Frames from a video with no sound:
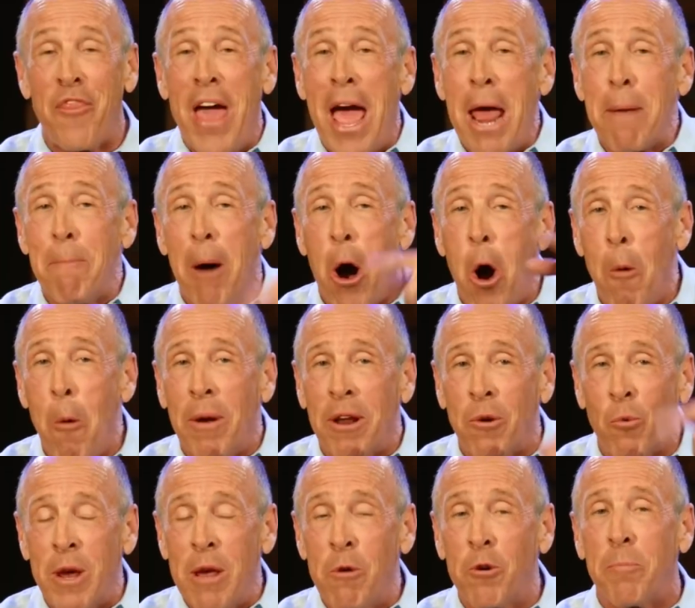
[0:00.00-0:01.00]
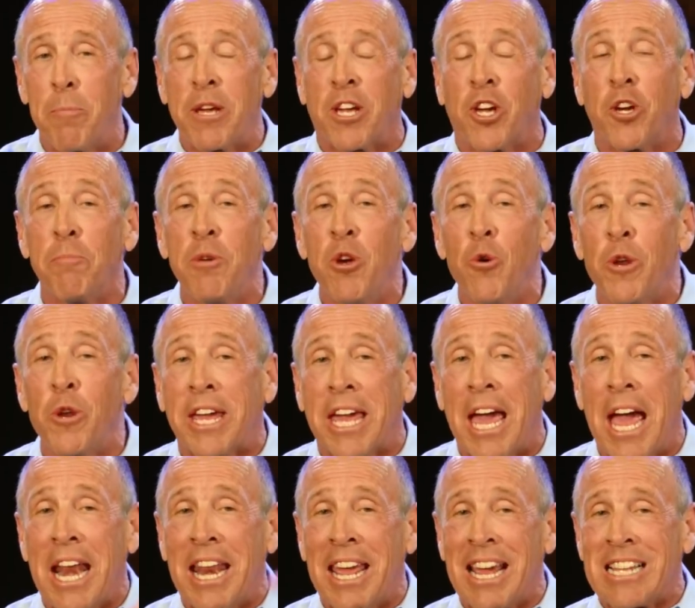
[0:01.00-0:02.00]
at that moment, we would be
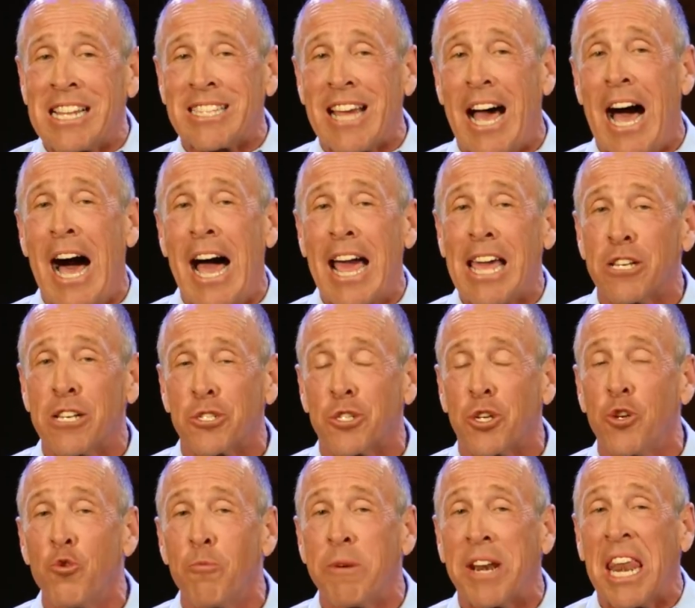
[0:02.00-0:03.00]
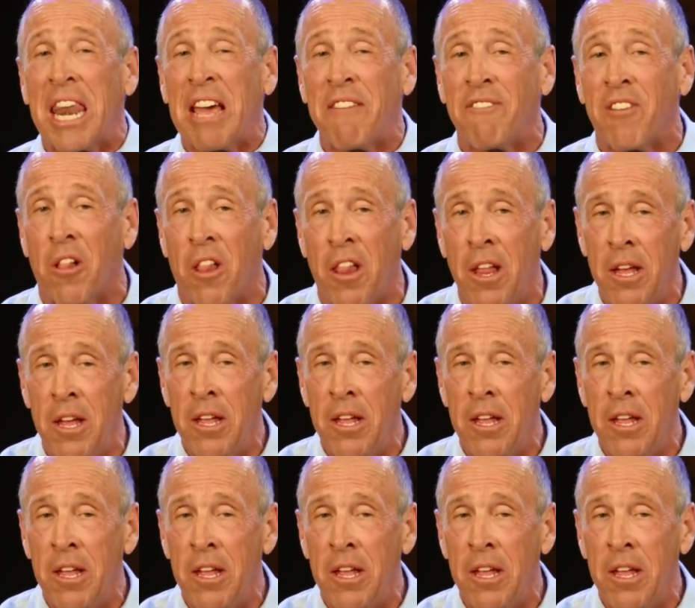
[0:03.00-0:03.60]
communicating at the highest human level.